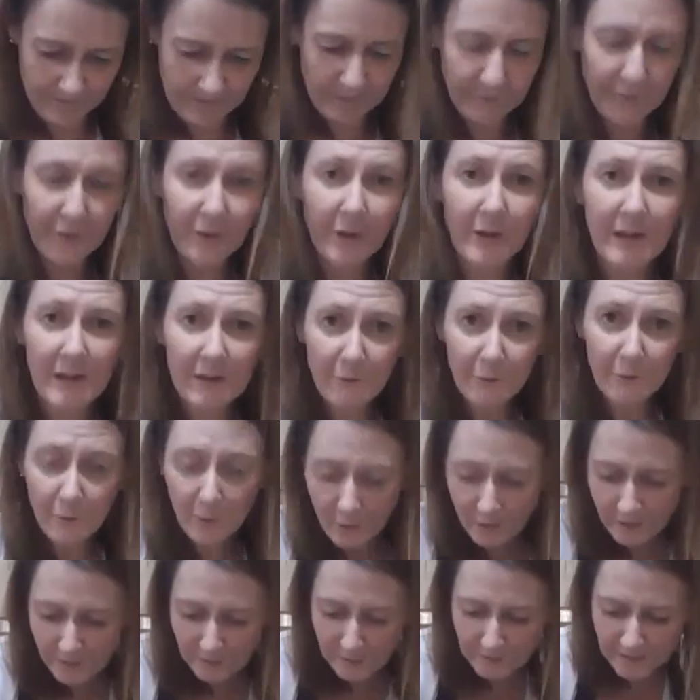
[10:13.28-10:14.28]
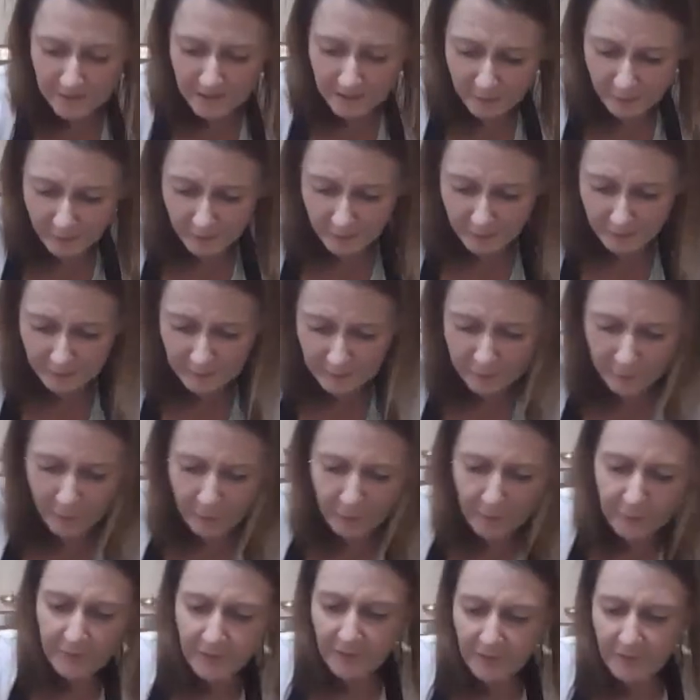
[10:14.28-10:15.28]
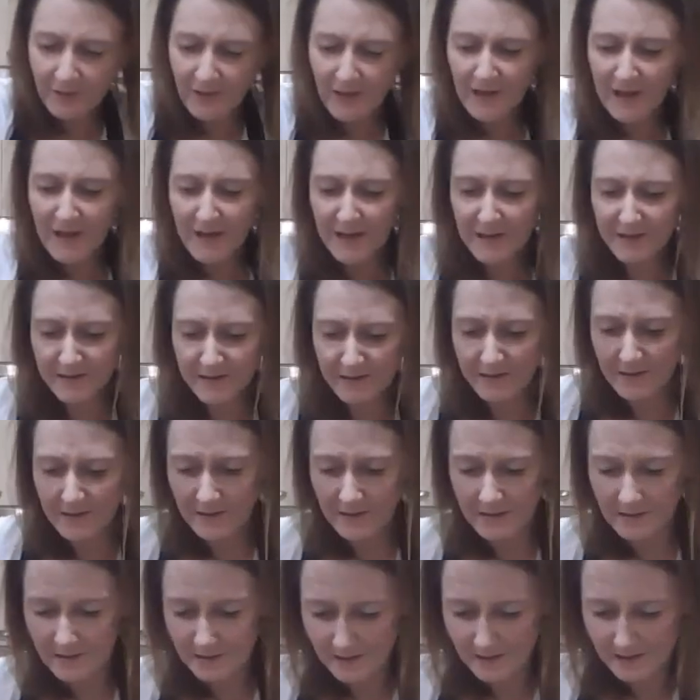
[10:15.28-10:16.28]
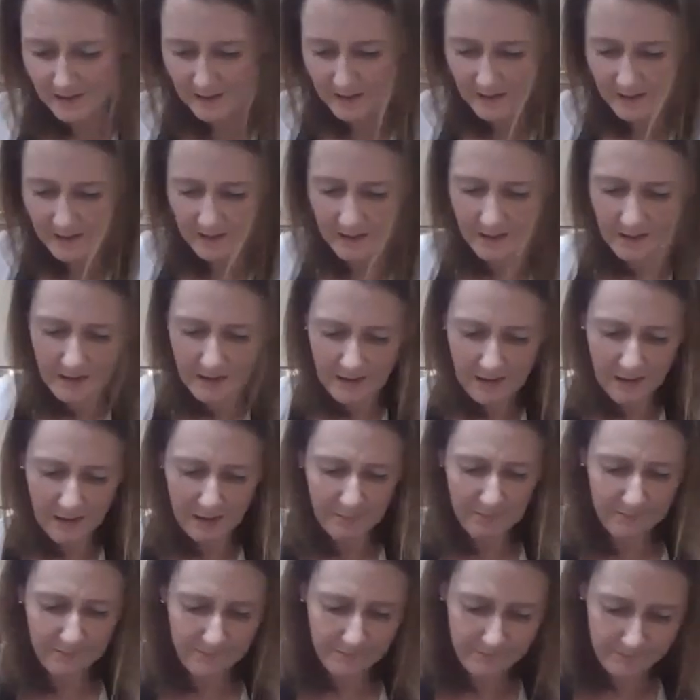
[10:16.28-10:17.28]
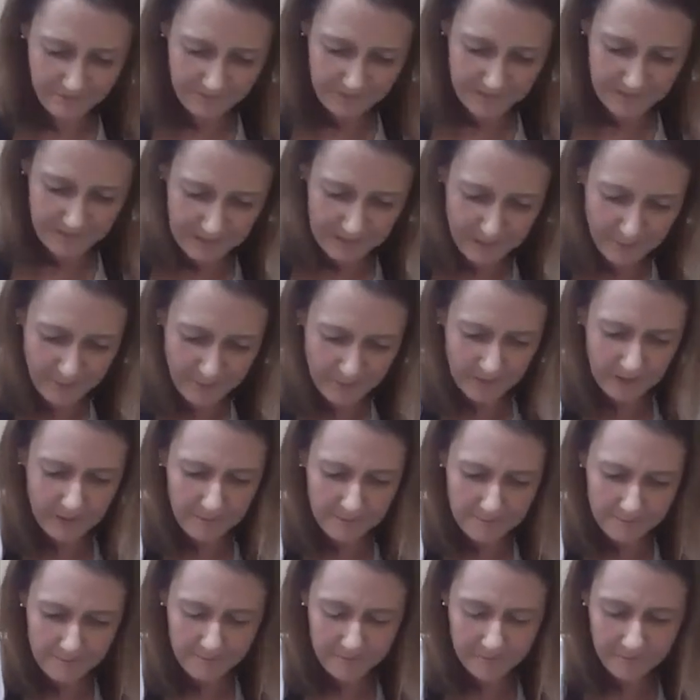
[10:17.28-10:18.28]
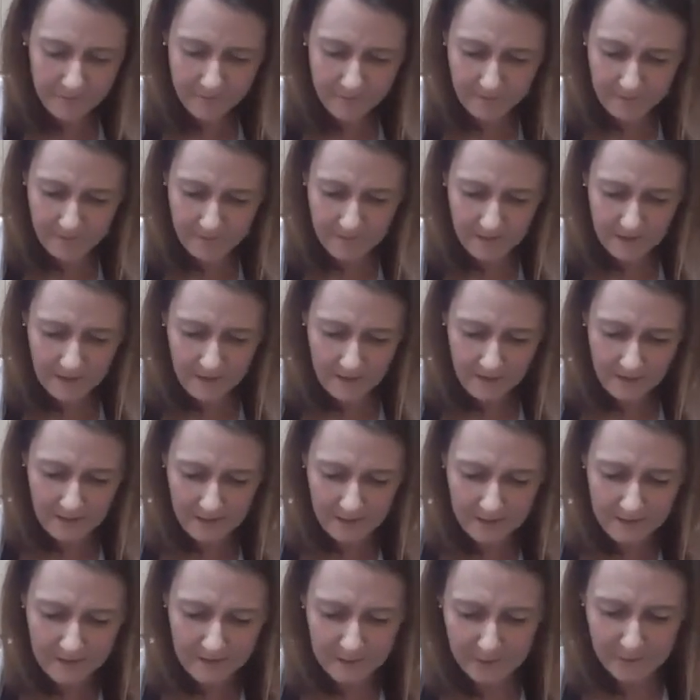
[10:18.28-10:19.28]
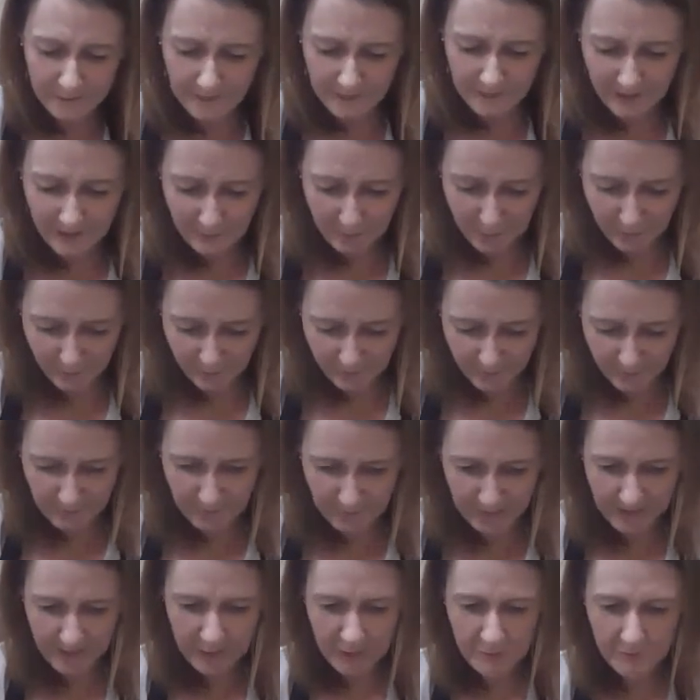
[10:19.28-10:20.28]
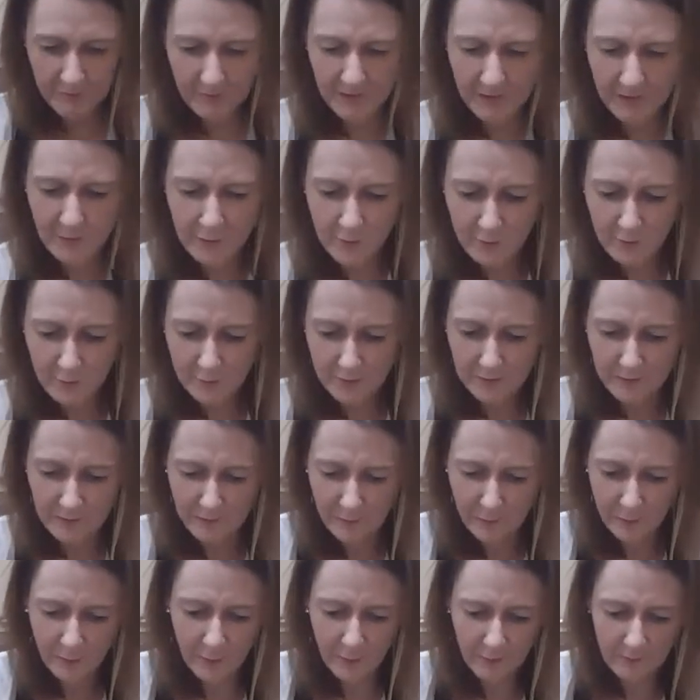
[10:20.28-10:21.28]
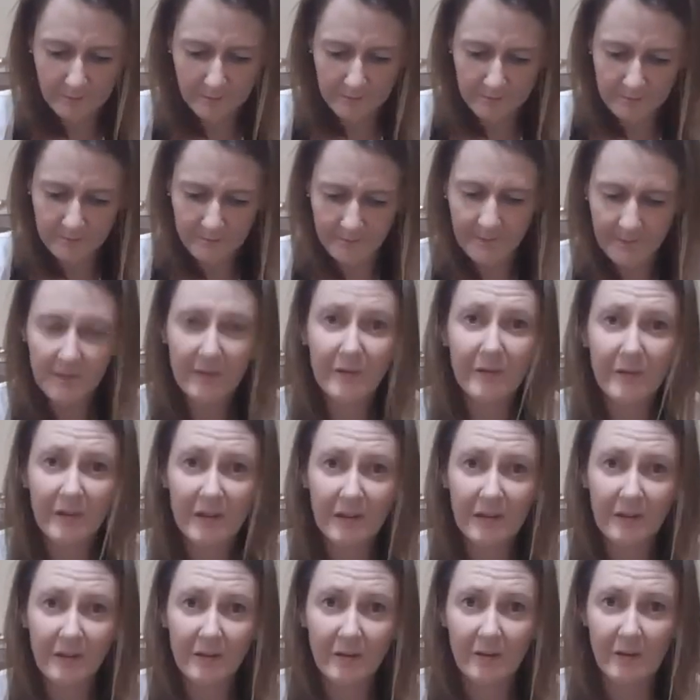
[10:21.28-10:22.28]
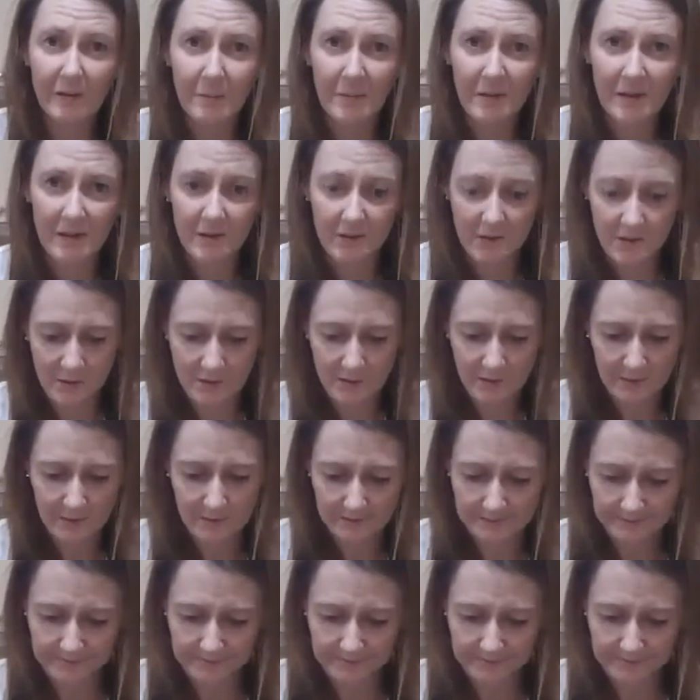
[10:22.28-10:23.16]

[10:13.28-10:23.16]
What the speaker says: If you don't have a rolling pin, you can just use a glass inner thing. Just lift it up off the bench, make sure it's not sticking to the bench.